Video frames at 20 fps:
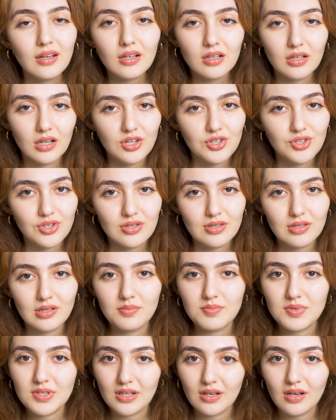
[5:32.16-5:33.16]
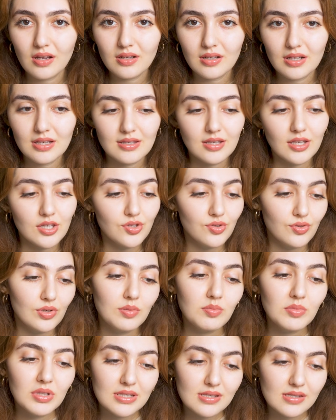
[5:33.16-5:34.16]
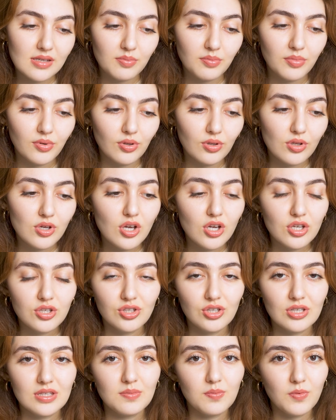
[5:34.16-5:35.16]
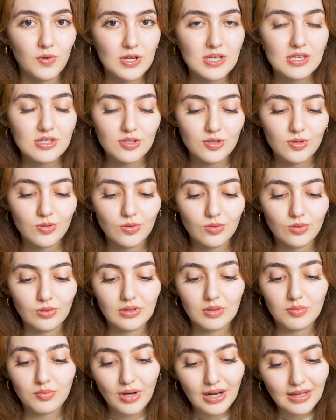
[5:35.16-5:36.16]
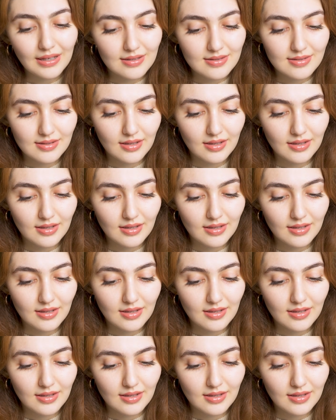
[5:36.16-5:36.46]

connections in Obsidian is extremely simple. Just press to the brackets